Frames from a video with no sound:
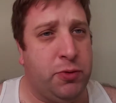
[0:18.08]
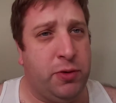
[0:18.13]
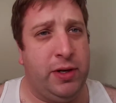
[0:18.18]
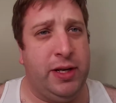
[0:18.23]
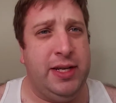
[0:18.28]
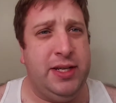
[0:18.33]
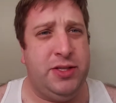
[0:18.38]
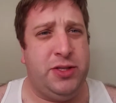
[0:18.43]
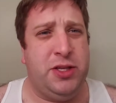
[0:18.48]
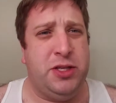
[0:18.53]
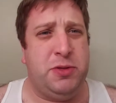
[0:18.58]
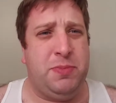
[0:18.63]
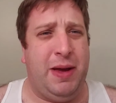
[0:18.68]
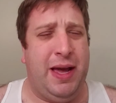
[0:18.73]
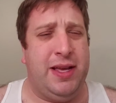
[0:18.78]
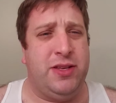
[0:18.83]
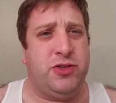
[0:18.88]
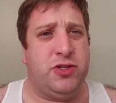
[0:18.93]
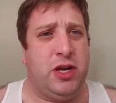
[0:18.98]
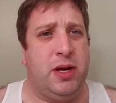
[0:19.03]
released this
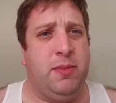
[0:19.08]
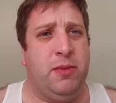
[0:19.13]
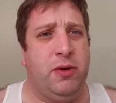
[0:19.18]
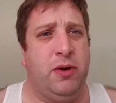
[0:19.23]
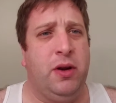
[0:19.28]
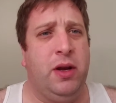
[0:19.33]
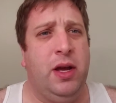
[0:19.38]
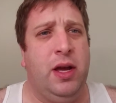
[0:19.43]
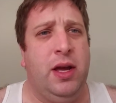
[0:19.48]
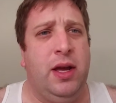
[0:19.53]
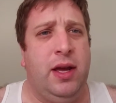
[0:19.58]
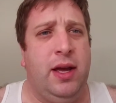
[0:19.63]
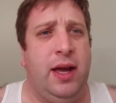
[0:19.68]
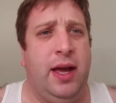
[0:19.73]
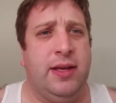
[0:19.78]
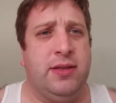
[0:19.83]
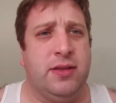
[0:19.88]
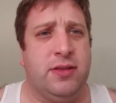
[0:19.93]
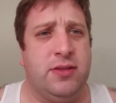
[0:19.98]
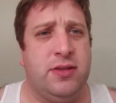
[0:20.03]
past summer
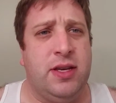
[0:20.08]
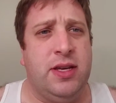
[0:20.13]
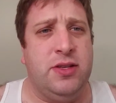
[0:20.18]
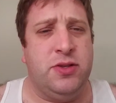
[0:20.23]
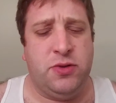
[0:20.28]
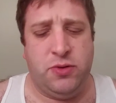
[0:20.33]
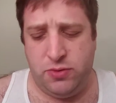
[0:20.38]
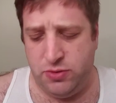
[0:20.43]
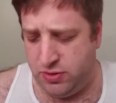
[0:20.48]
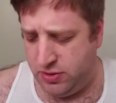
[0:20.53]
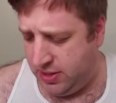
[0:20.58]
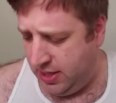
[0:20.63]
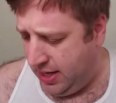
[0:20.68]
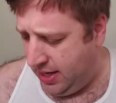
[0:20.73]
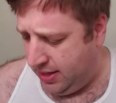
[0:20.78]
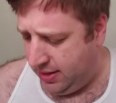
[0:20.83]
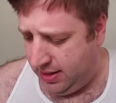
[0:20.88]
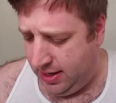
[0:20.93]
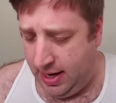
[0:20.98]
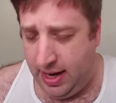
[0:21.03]
as a seasonal
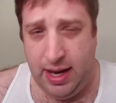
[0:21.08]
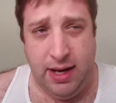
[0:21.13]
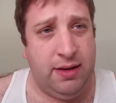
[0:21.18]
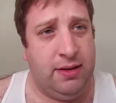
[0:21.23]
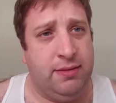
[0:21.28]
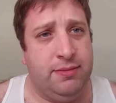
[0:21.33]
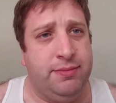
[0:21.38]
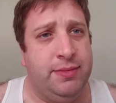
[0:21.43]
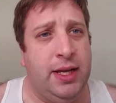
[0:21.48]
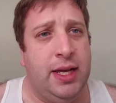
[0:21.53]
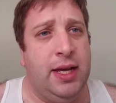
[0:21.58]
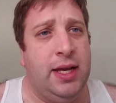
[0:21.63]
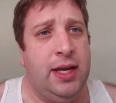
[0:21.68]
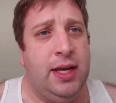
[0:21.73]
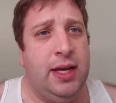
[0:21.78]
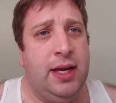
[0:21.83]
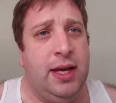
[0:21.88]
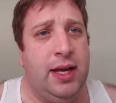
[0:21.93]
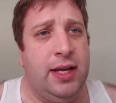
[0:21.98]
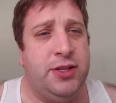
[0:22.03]
scent, and
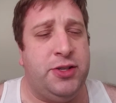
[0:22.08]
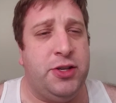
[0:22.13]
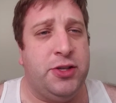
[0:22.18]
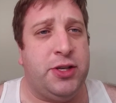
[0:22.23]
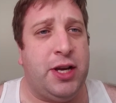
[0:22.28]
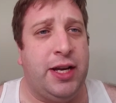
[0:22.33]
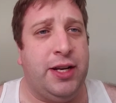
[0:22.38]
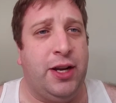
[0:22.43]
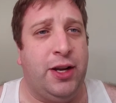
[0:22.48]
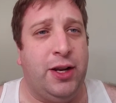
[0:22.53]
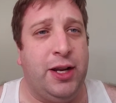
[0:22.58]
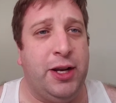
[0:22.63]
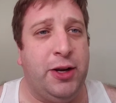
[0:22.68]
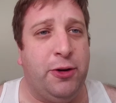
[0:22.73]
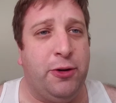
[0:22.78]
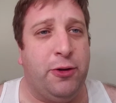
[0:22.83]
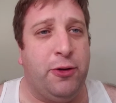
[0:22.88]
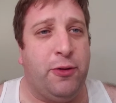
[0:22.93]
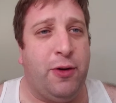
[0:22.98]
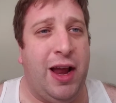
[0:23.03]
it's just kind of
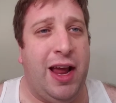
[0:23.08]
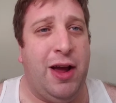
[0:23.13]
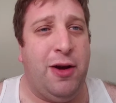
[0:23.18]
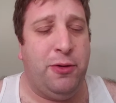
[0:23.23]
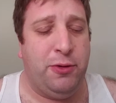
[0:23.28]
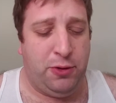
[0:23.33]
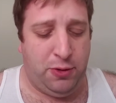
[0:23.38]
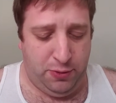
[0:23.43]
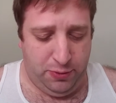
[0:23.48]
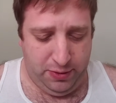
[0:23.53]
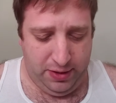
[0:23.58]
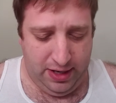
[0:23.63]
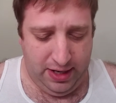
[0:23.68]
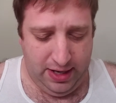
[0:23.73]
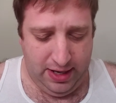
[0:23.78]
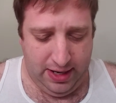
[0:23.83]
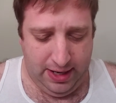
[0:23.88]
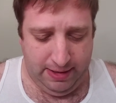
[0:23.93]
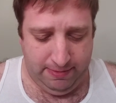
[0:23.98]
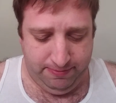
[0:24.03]
lingered around on
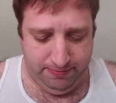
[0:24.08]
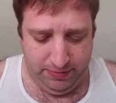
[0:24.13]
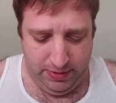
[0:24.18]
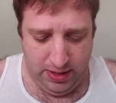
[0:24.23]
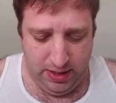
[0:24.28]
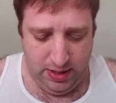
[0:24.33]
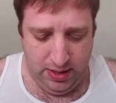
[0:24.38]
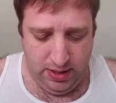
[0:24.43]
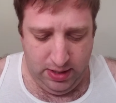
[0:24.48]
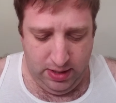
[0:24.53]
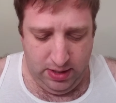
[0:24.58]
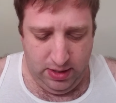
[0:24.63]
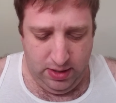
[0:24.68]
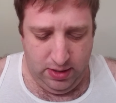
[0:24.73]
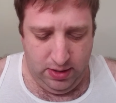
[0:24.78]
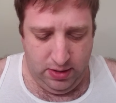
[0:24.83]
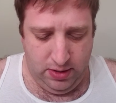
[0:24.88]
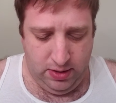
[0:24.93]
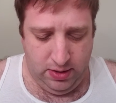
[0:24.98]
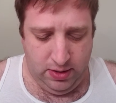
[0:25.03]
the
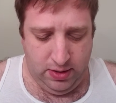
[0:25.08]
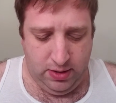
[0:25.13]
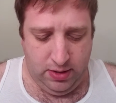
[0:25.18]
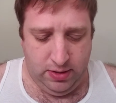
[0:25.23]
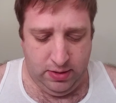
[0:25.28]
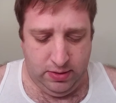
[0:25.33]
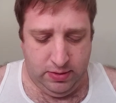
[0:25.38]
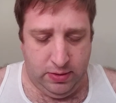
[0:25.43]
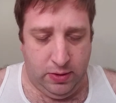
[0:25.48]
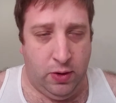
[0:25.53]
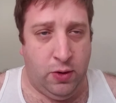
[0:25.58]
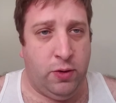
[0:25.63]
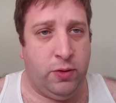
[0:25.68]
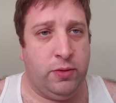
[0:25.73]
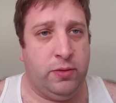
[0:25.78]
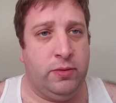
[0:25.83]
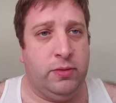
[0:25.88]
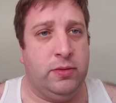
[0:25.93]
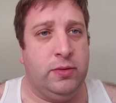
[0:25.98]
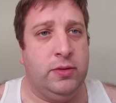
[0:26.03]

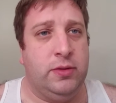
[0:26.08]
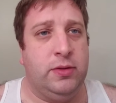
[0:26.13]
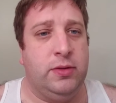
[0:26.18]
on